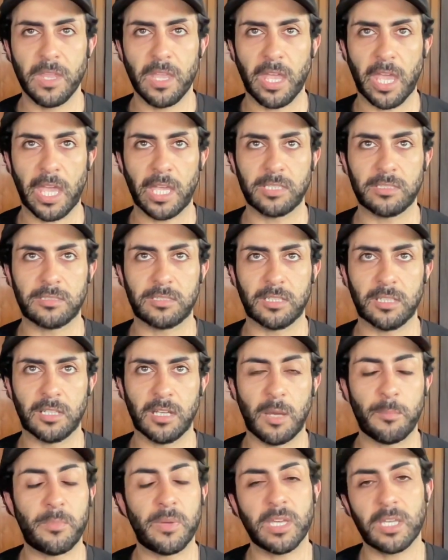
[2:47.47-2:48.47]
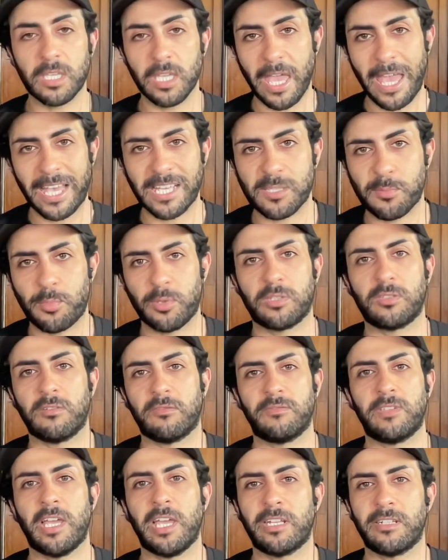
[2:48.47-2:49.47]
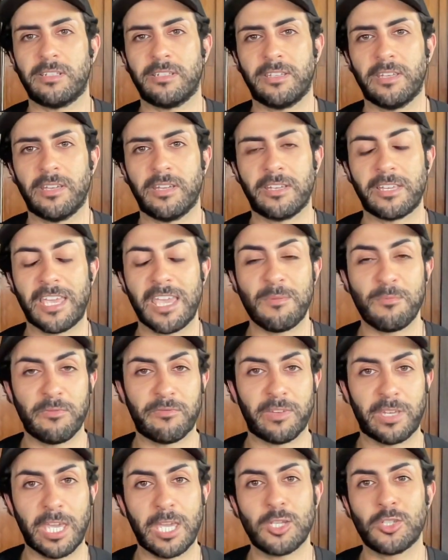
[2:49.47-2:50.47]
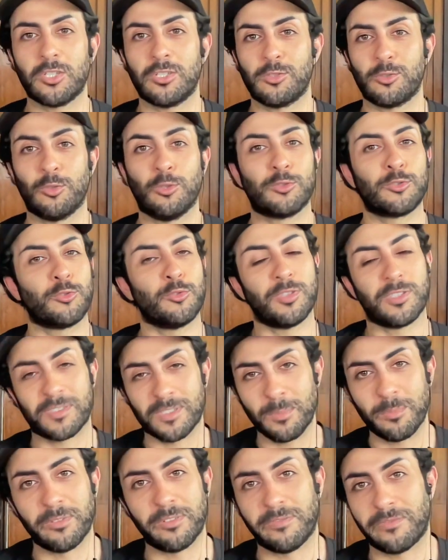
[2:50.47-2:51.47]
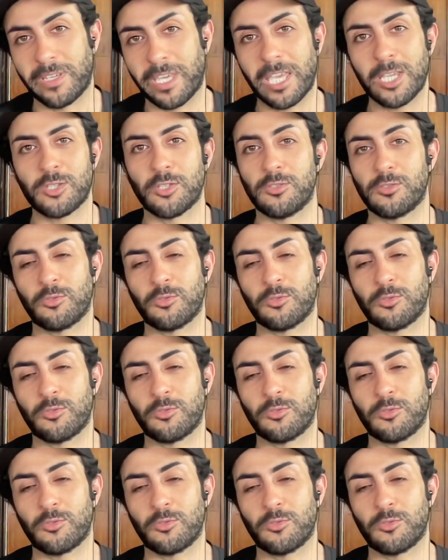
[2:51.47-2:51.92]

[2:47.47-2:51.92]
And a big aspect of that gamification is also the simplification.